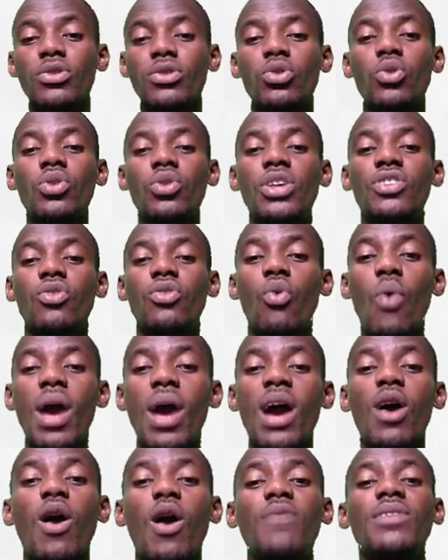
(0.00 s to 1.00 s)
to the
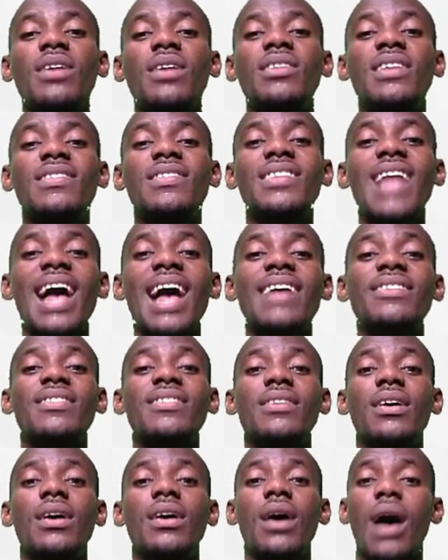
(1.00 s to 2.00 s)
square of the distance
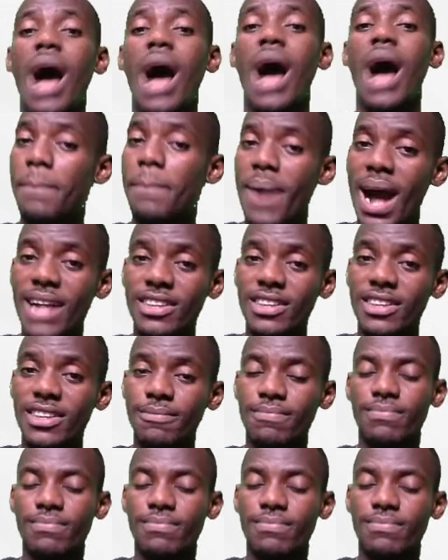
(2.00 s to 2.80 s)
apart.